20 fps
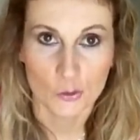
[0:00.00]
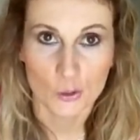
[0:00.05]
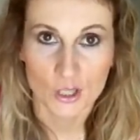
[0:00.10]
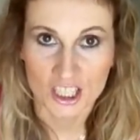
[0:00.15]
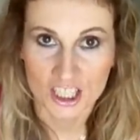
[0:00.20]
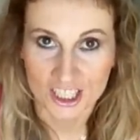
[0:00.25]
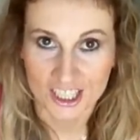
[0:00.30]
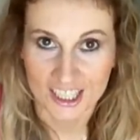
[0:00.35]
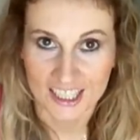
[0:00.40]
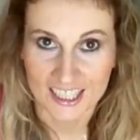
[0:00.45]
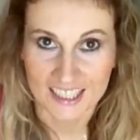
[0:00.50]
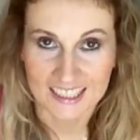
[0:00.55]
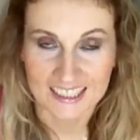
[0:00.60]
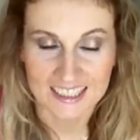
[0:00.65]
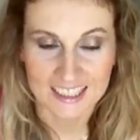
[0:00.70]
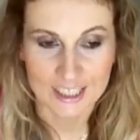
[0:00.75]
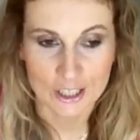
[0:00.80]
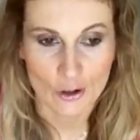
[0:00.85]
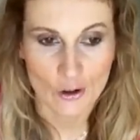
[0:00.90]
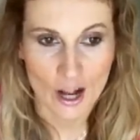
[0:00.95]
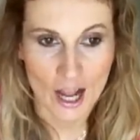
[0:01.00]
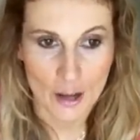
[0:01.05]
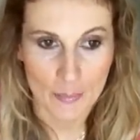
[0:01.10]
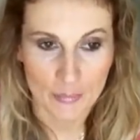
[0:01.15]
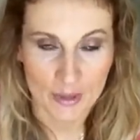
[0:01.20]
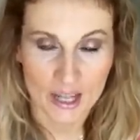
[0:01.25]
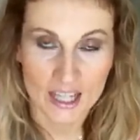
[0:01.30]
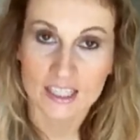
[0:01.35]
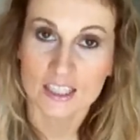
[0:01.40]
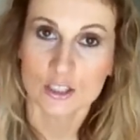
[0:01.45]
wish list, so
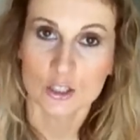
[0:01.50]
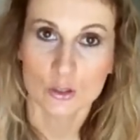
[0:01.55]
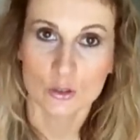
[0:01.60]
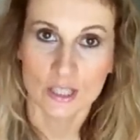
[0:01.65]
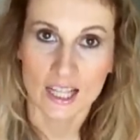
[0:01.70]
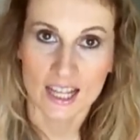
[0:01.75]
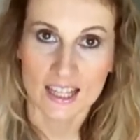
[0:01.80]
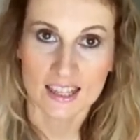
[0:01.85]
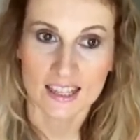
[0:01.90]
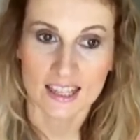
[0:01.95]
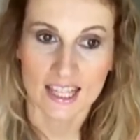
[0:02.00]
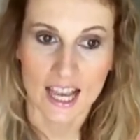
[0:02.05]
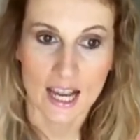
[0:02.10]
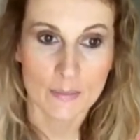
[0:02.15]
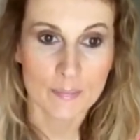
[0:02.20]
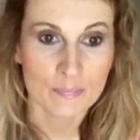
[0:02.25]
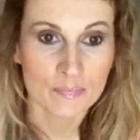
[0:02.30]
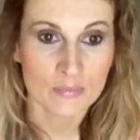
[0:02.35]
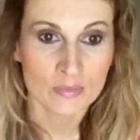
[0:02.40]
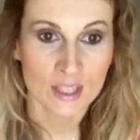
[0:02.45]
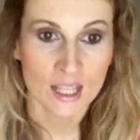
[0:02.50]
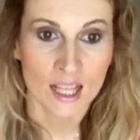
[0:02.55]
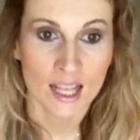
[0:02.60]
I'm planning to get them